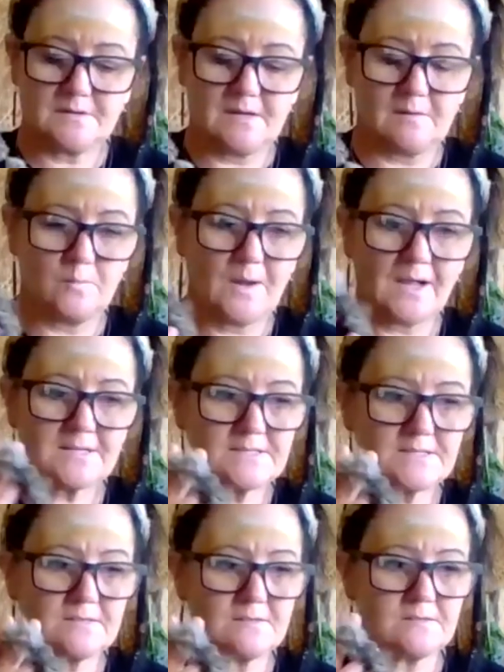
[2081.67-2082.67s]
uh,
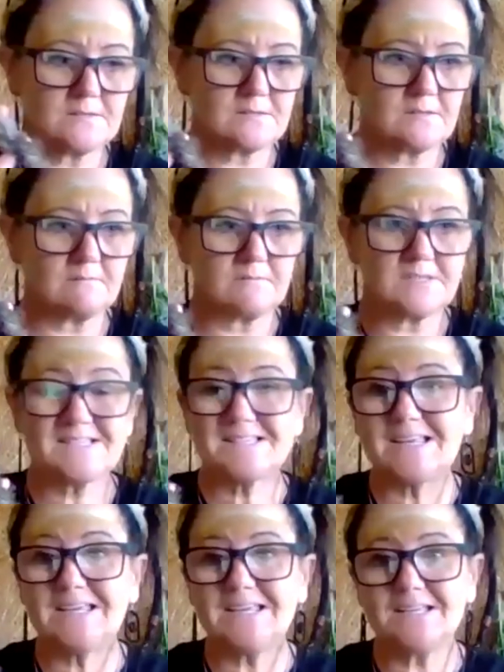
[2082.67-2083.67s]
waxes, and
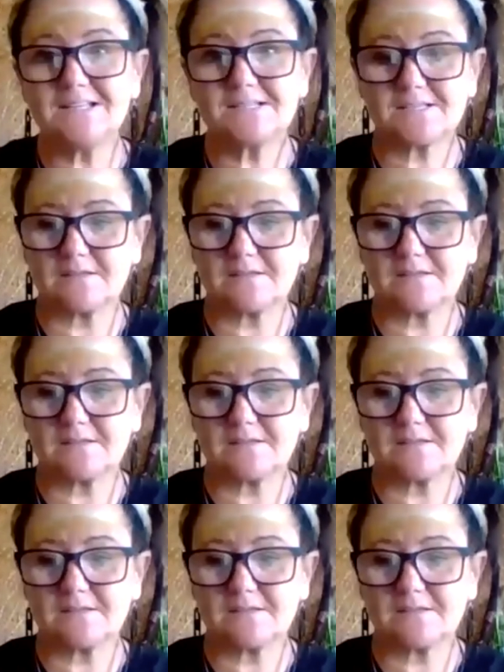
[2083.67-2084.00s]
seeds,